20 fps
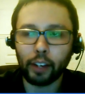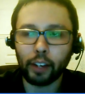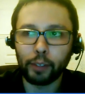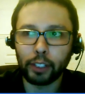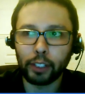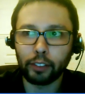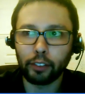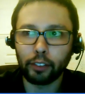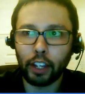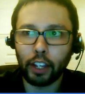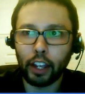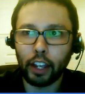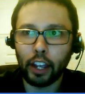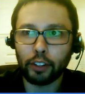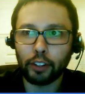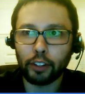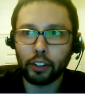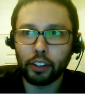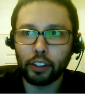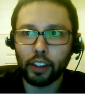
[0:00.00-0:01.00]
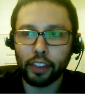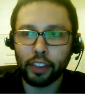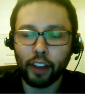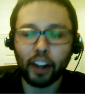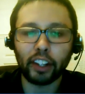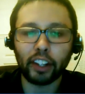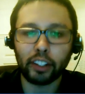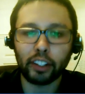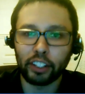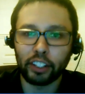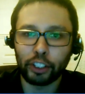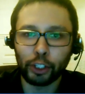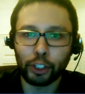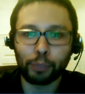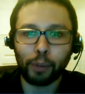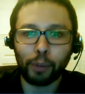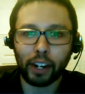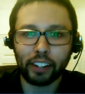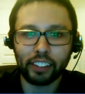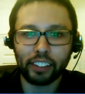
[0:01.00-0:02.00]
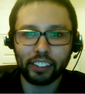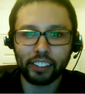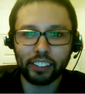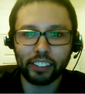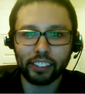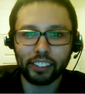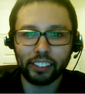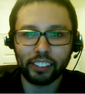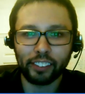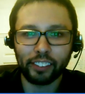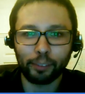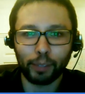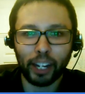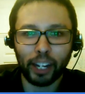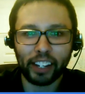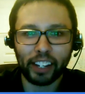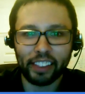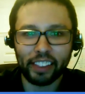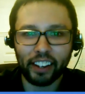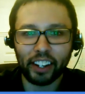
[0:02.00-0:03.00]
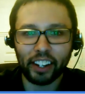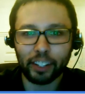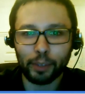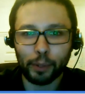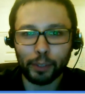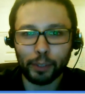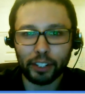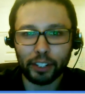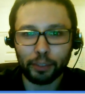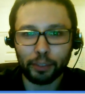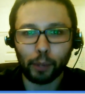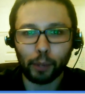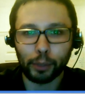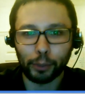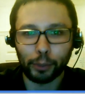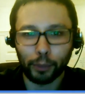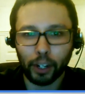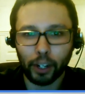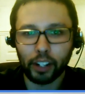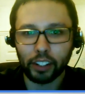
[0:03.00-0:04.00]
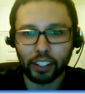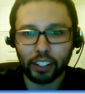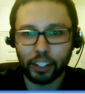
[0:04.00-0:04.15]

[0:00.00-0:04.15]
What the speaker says: I mean, the jukebox blockhead thought experiment is probably wrong.